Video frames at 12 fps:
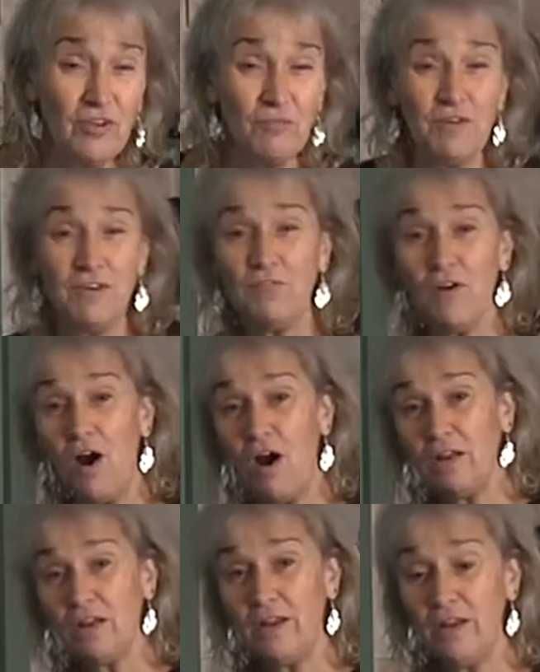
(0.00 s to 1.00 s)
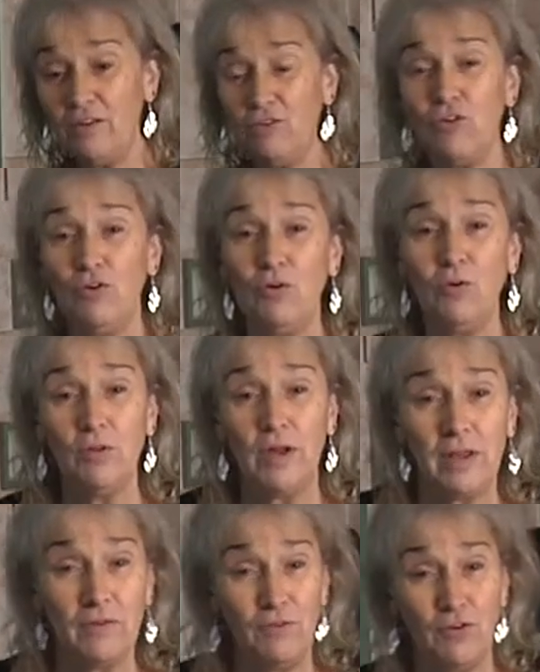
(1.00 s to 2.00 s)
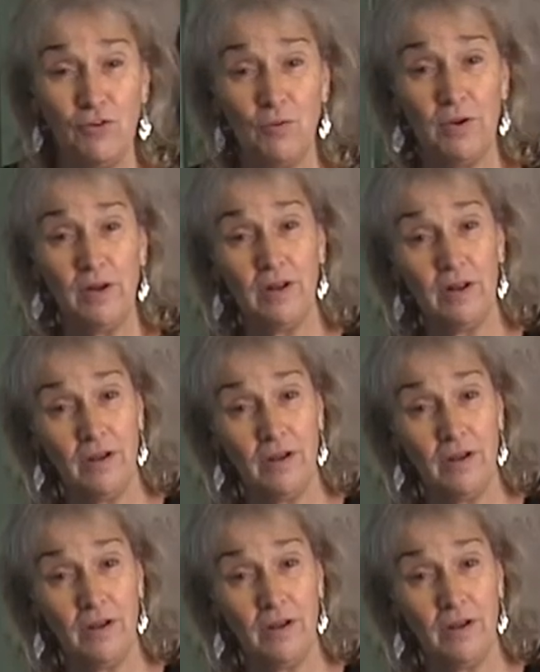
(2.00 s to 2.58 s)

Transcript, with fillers: it for different holidays too. Like if you're doing it